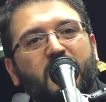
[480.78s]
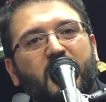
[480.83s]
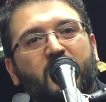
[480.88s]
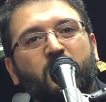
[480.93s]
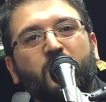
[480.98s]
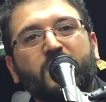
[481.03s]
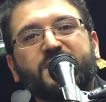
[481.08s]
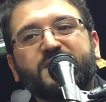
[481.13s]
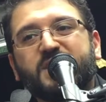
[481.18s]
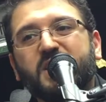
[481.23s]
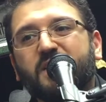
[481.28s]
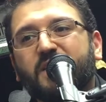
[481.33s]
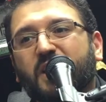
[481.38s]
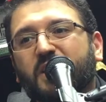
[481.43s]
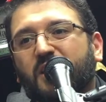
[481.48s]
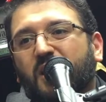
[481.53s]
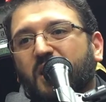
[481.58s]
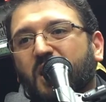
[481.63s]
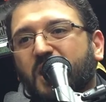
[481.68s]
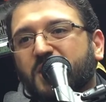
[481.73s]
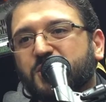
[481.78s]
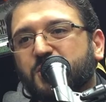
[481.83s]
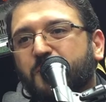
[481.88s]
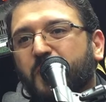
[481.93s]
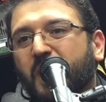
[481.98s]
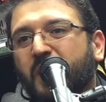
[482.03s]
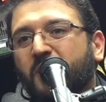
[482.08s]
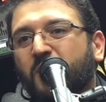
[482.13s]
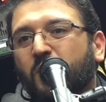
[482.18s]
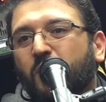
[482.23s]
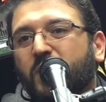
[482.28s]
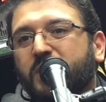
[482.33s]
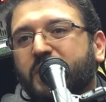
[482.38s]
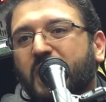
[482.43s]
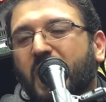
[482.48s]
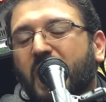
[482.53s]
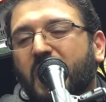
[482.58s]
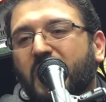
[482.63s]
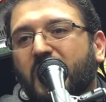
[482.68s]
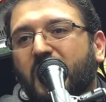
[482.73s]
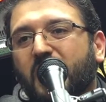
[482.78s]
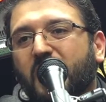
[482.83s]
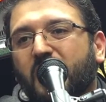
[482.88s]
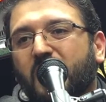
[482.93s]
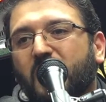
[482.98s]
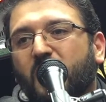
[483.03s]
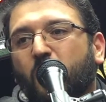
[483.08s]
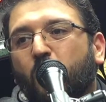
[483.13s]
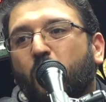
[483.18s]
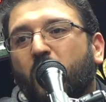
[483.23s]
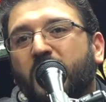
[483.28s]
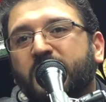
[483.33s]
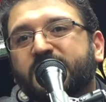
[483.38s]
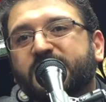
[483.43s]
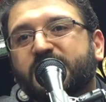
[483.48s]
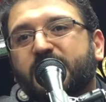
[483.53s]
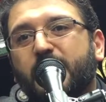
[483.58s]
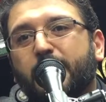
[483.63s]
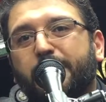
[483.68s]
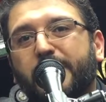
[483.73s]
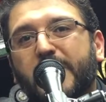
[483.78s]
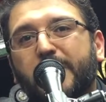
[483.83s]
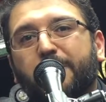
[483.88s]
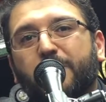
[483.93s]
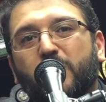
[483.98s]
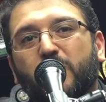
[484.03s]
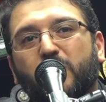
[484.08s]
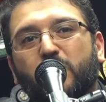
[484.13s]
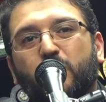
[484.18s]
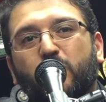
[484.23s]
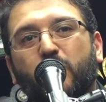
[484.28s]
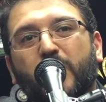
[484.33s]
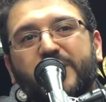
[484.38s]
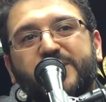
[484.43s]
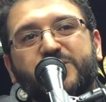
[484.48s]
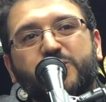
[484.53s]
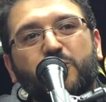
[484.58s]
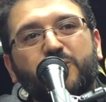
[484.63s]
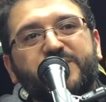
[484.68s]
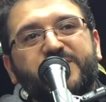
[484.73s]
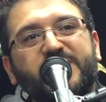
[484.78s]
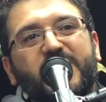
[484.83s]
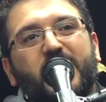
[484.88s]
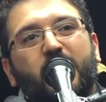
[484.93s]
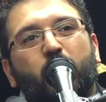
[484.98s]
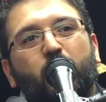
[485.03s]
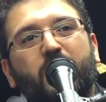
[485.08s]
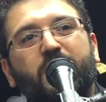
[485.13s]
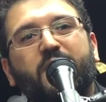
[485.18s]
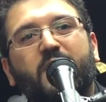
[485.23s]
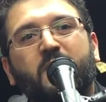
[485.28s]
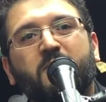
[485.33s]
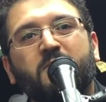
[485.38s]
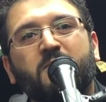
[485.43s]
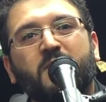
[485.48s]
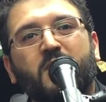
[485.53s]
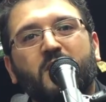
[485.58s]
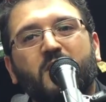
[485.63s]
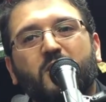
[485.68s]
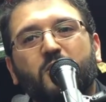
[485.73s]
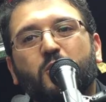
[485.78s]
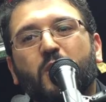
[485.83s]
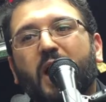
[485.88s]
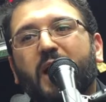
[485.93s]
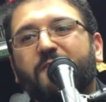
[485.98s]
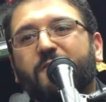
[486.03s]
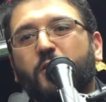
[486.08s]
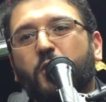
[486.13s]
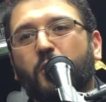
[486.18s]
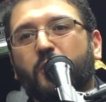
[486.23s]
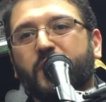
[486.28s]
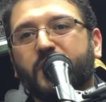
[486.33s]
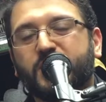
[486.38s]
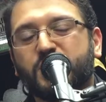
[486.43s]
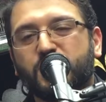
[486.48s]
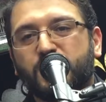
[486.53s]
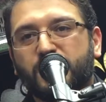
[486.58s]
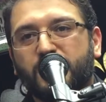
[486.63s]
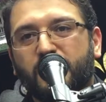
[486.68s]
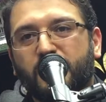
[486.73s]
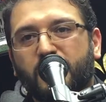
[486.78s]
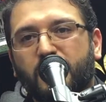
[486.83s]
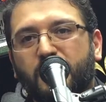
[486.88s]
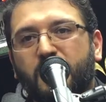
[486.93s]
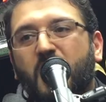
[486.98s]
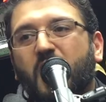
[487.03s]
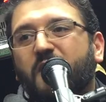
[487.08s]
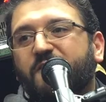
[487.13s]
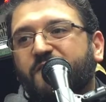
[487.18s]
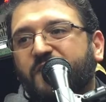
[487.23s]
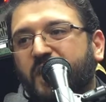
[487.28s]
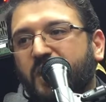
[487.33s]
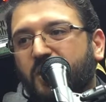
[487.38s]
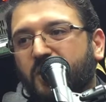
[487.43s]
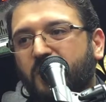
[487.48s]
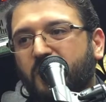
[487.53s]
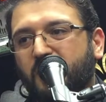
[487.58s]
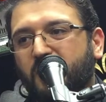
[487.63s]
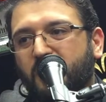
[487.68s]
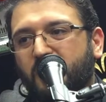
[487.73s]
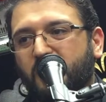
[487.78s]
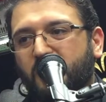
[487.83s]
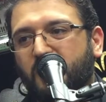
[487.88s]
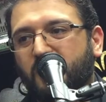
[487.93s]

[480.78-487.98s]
and we see that Allah subhanahu wa ta'ala wants the people who associate with Him to have courage, not fear.